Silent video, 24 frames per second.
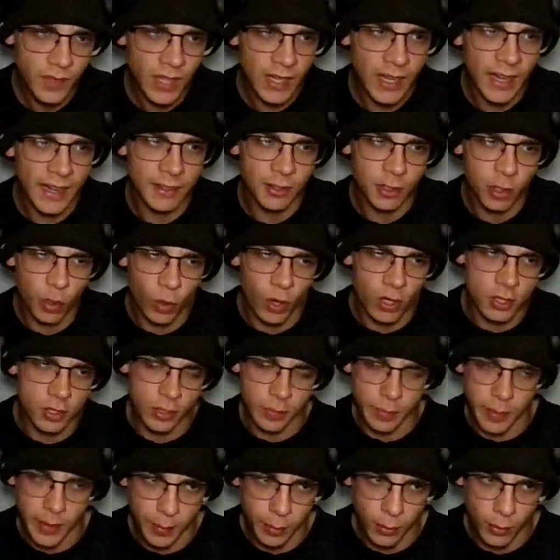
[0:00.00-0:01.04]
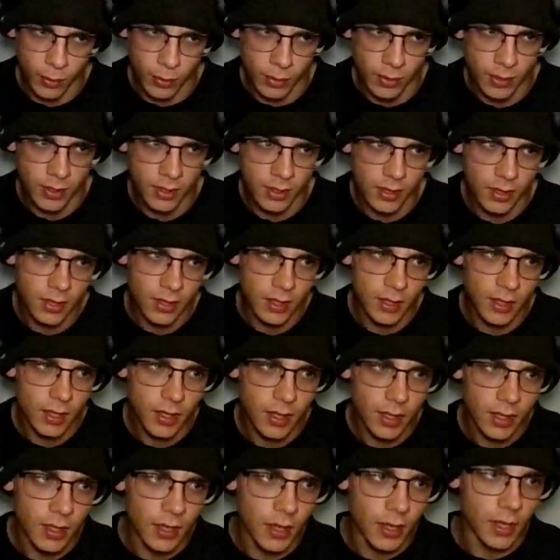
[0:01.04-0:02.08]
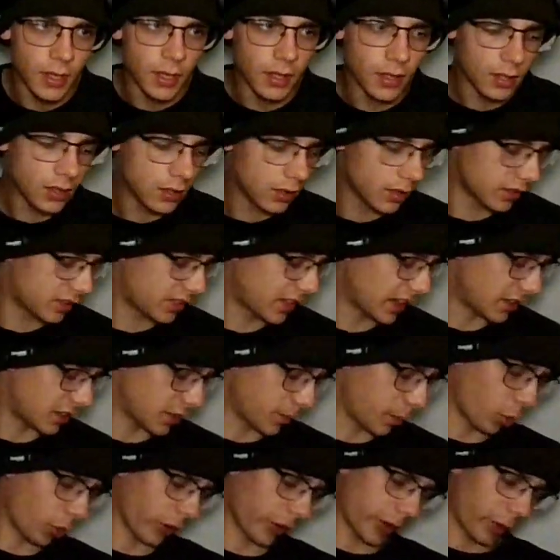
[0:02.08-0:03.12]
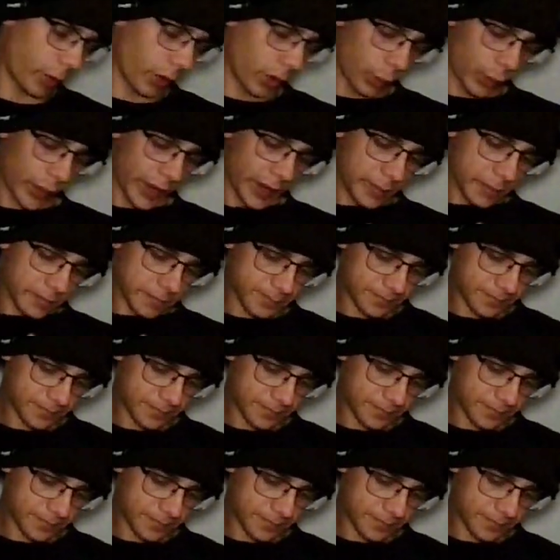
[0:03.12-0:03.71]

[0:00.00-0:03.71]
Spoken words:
and 200 people said Topuria would win.